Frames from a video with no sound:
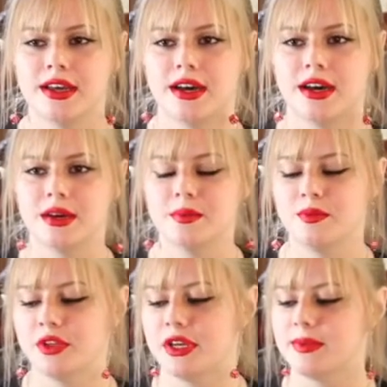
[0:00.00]

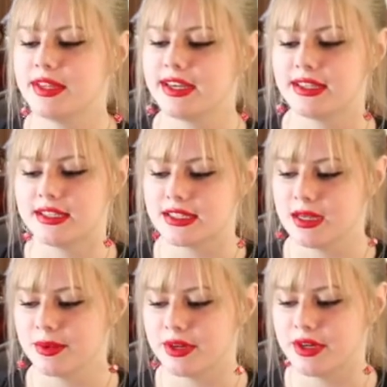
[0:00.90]
will live in this
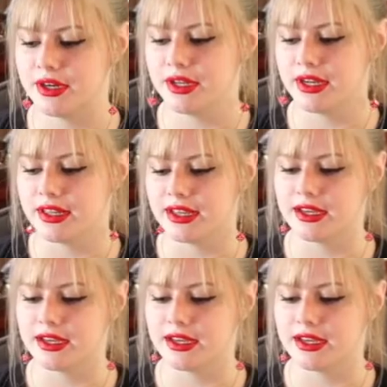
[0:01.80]
neighborhood, and